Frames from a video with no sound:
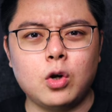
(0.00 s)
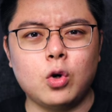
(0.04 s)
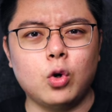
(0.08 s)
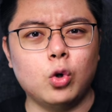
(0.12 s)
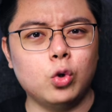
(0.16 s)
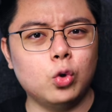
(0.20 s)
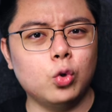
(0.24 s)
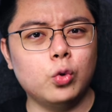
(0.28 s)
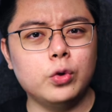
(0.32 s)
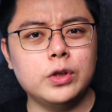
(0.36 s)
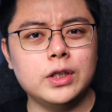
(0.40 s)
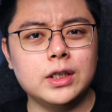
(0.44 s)

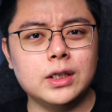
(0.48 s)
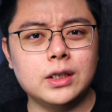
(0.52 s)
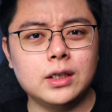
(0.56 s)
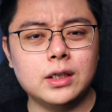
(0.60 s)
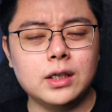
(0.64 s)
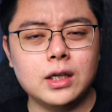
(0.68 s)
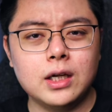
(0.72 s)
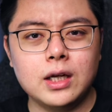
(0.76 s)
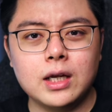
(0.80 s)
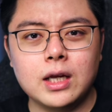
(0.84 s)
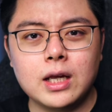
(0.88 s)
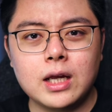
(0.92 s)

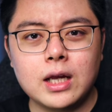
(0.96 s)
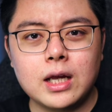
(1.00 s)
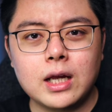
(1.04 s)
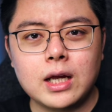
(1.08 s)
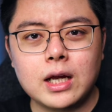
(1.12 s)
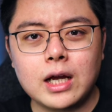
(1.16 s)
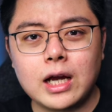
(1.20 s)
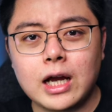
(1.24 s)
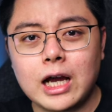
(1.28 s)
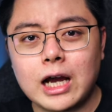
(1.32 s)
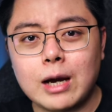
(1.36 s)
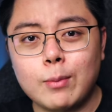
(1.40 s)
kononya,
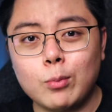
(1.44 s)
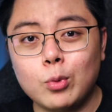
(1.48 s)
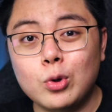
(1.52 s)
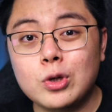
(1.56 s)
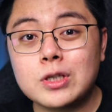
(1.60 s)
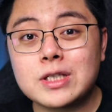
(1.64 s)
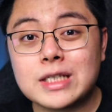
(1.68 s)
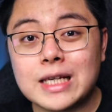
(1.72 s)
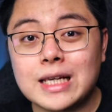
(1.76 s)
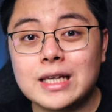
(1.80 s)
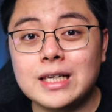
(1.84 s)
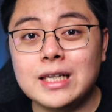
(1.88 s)
are
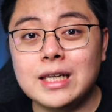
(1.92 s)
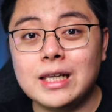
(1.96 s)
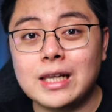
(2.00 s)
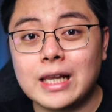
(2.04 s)
most likely